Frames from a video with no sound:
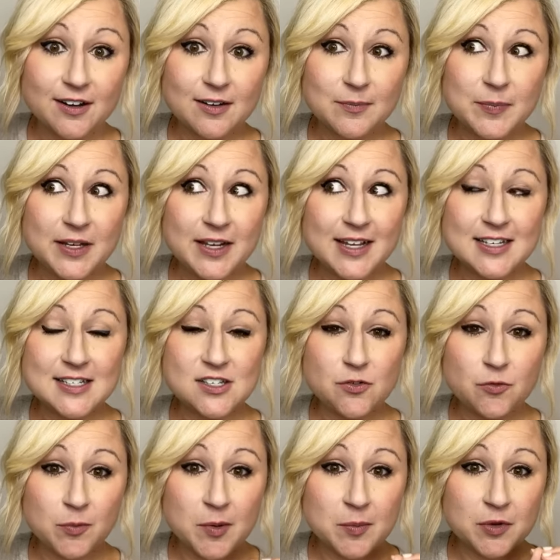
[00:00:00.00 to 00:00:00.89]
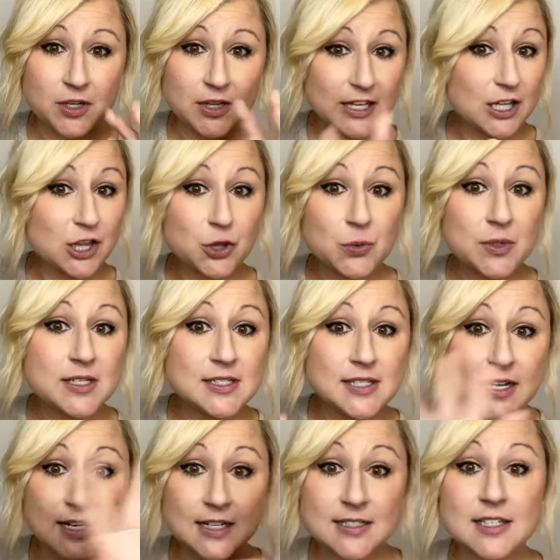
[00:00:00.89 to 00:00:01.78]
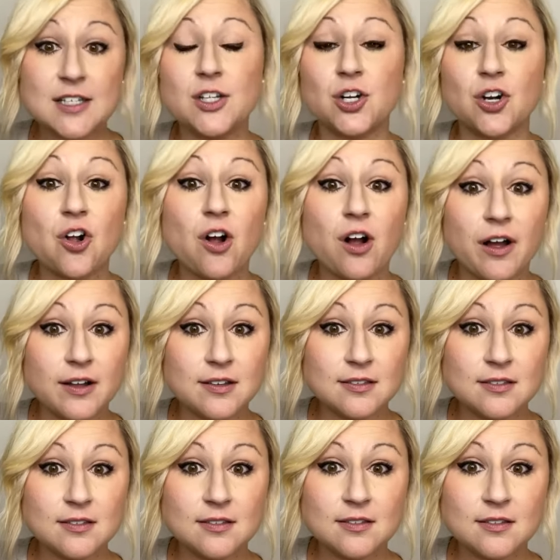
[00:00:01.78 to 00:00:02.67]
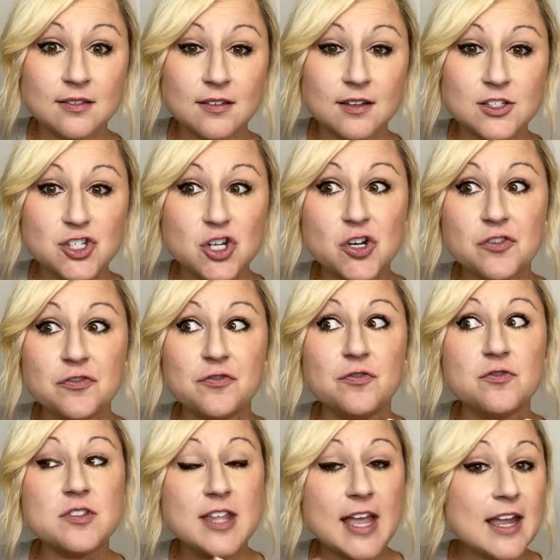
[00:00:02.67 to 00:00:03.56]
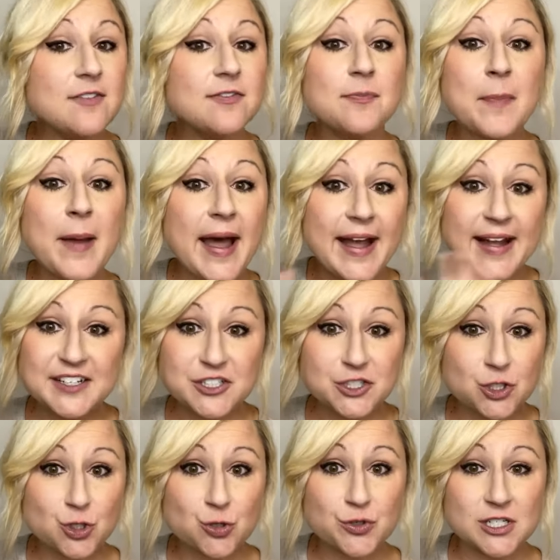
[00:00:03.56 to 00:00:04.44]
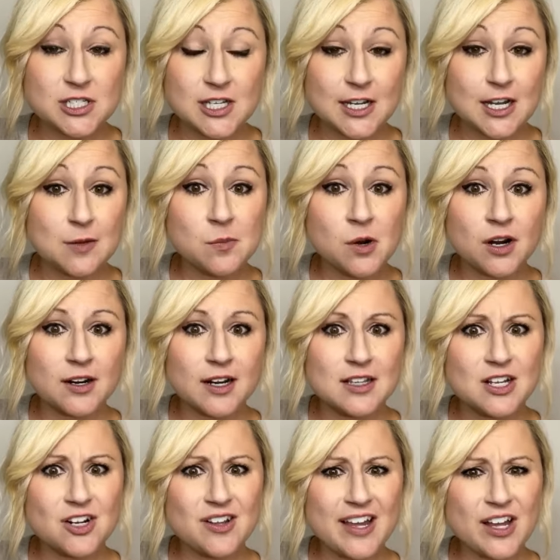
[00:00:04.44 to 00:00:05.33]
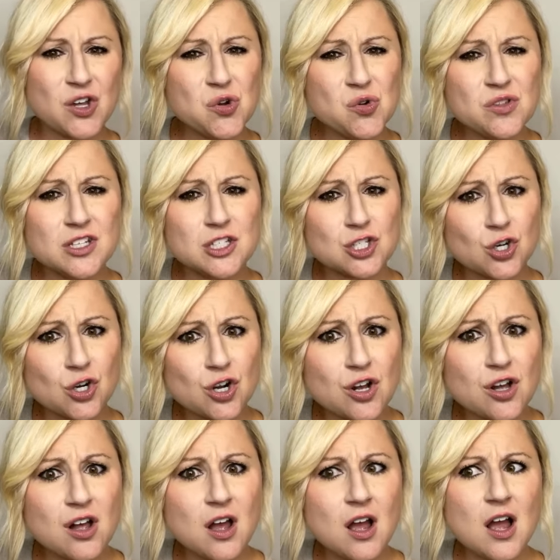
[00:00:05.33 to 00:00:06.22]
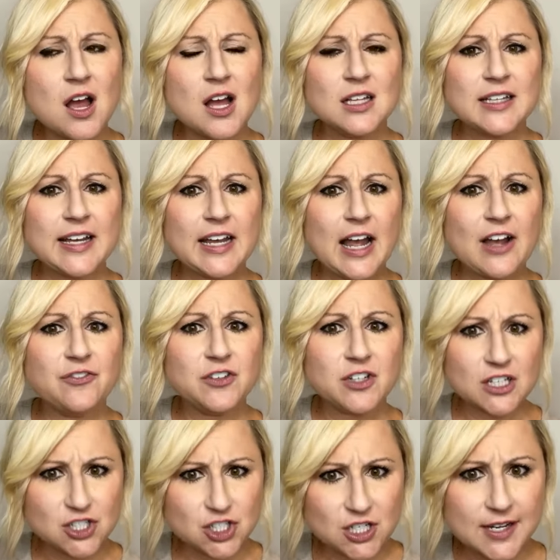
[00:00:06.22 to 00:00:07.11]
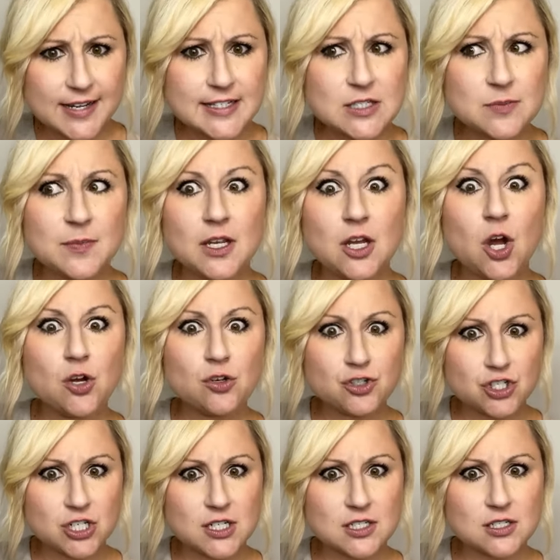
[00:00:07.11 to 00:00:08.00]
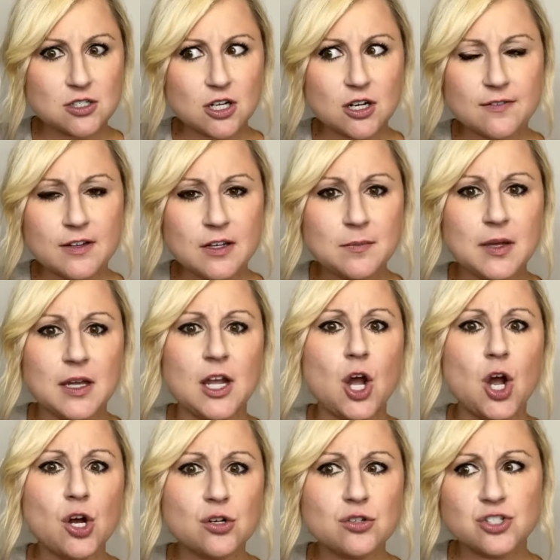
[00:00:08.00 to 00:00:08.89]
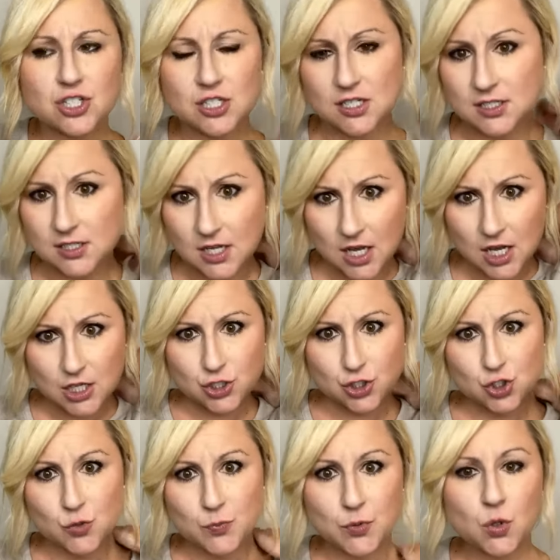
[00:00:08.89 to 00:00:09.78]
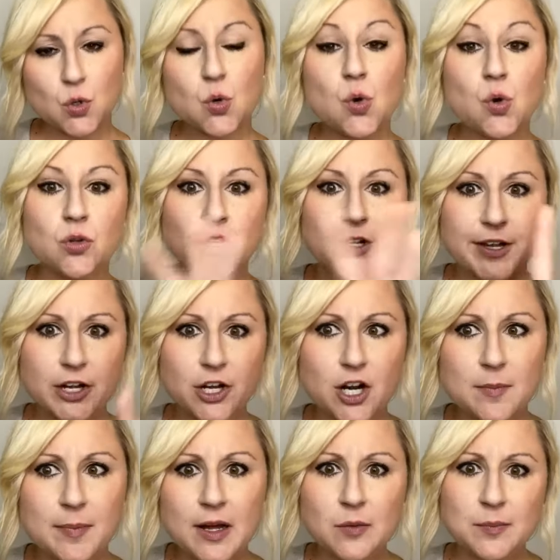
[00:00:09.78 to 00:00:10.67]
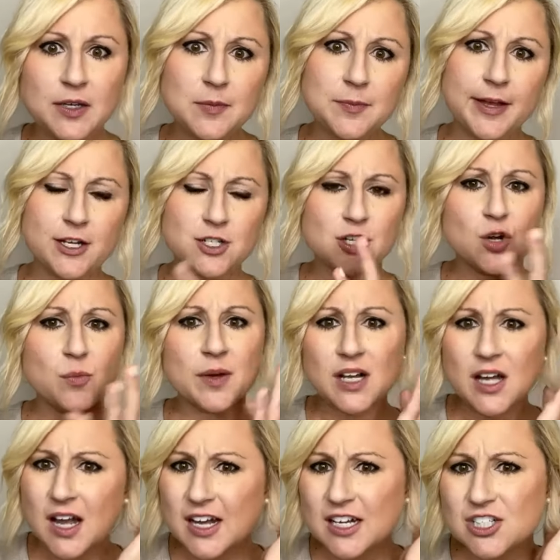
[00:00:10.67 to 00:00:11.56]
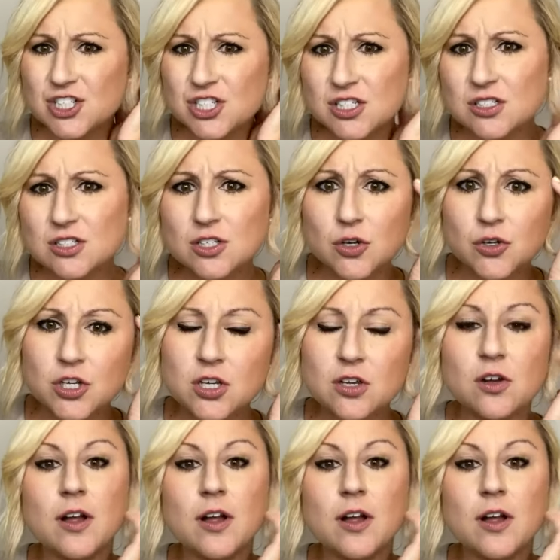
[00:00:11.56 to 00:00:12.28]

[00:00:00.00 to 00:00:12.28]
Because remember, like 3 seconds and they're gone. So if they've passed the 3-second mark and they're like, oh, this girl, like, I feel like she gets me. Oh, she's serving me. Oh, she's super cool. Look at her About Me page. Oh my God, she's so cute.